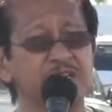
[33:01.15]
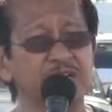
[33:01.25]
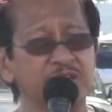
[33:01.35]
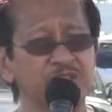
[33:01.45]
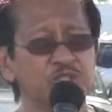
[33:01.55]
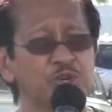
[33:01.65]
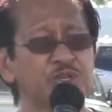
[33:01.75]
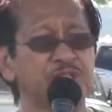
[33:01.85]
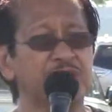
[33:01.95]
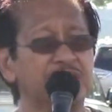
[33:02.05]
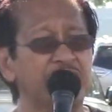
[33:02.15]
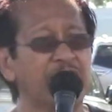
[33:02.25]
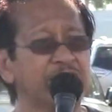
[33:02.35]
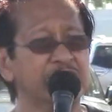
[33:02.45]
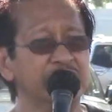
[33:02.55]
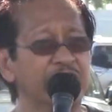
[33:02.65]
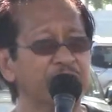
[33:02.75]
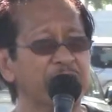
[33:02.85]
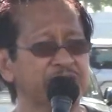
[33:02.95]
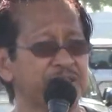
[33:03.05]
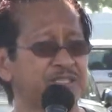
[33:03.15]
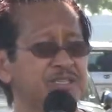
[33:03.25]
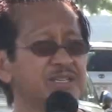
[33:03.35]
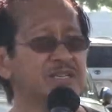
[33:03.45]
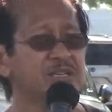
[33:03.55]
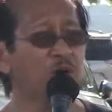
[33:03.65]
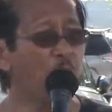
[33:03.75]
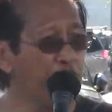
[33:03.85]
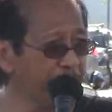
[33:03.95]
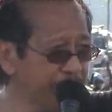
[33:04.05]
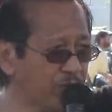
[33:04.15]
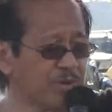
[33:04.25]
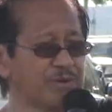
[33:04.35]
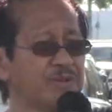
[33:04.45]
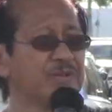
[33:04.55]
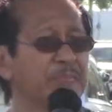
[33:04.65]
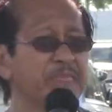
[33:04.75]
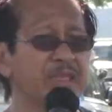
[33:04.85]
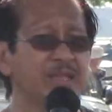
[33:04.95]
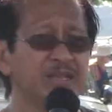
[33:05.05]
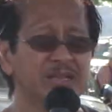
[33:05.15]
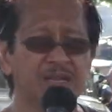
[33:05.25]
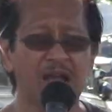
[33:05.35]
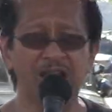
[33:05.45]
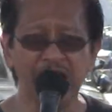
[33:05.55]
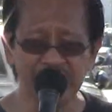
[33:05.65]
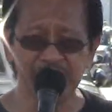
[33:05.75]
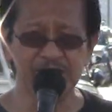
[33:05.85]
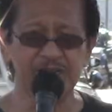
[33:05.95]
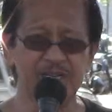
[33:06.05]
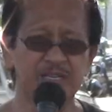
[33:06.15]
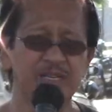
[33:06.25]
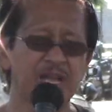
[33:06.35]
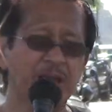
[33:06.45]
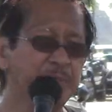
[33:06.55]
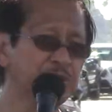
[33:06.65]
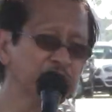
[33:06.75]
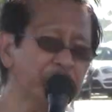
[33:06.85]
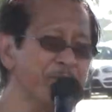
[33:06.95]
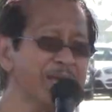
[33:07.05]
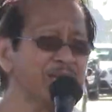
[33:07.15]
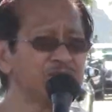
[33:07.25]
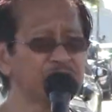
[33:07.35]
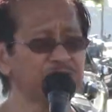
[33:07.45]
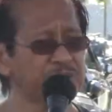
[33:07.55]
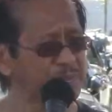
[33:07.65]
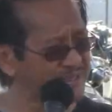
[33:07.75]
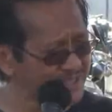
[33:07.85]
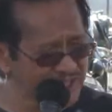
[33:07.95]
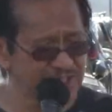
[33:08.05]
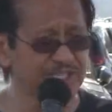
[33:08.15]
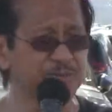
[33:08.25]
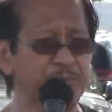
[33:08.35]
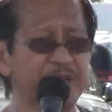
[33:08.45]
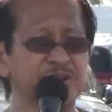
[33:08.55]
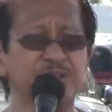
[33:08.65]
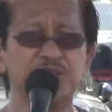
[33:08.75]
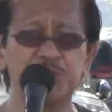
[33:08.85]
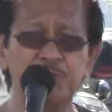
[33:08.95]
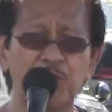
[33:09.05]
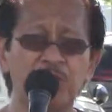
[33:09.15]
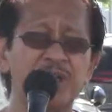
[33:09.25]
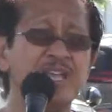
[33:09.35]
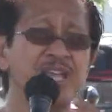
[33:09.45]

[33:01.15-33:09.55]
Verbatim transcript: the church that God gave us. Open door. I like it here. I've been to the mega church, but this is better. The small,